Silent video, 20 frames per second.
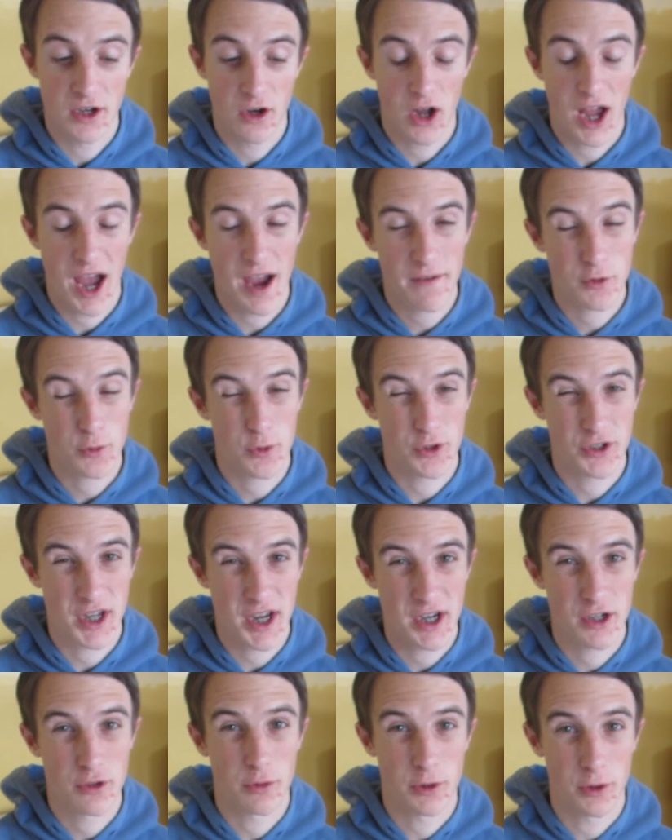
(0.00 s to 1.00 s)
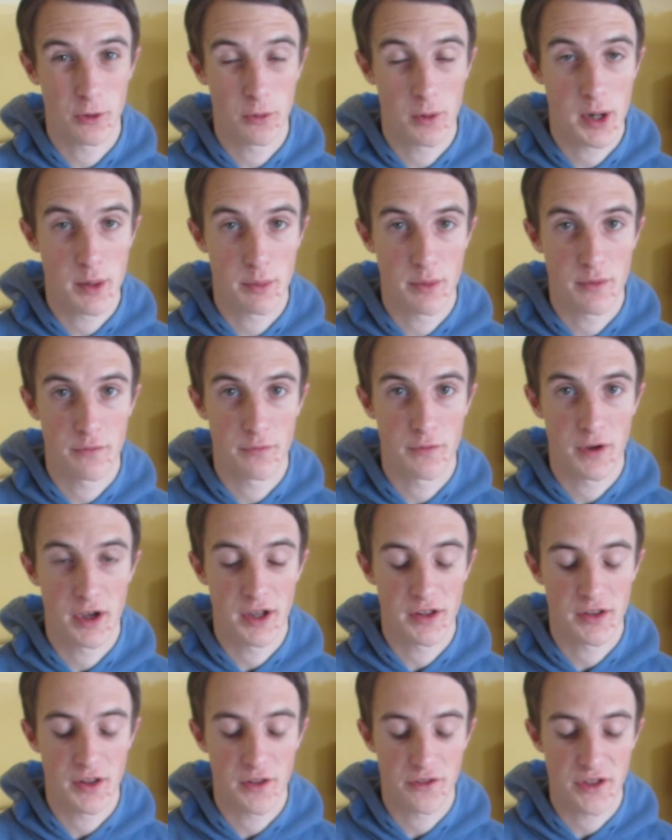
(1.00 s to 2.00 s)
and I have to tend to agree with
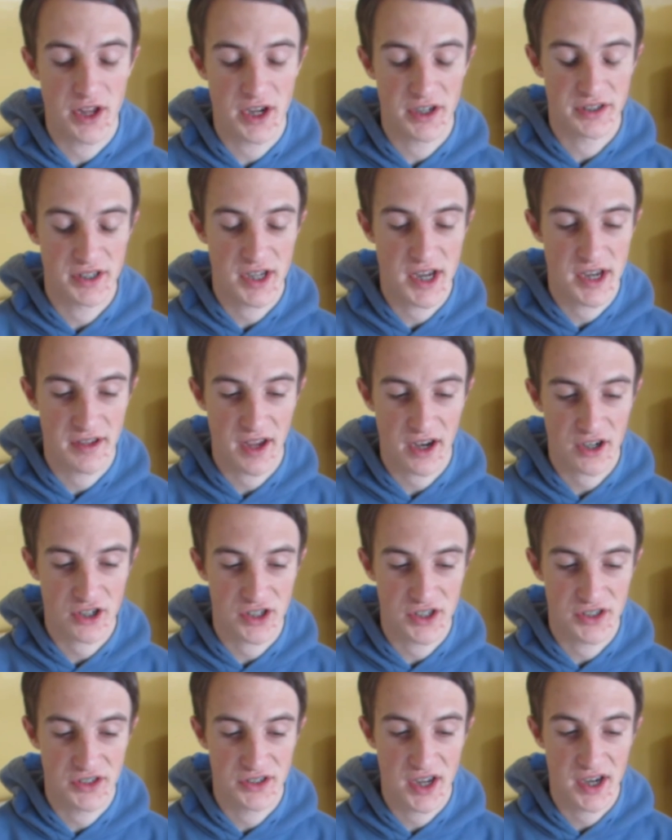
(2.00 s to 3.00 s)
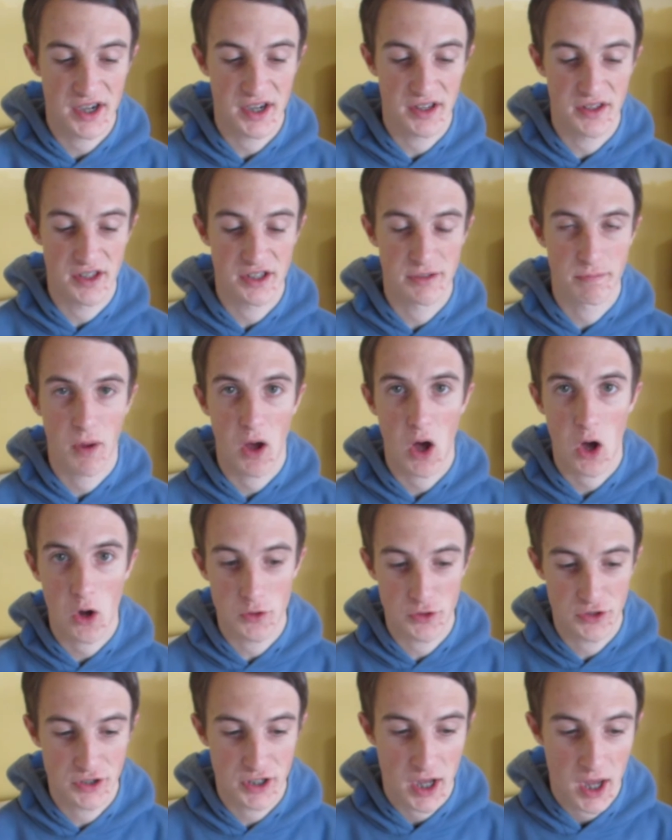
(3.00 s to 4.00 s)
the things he's actually said in this
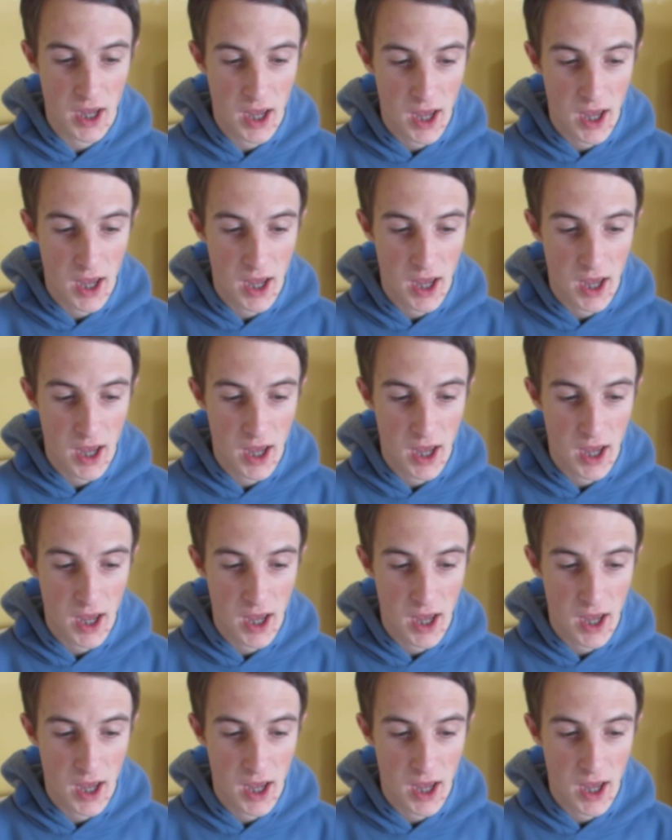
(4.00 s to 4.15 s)
post.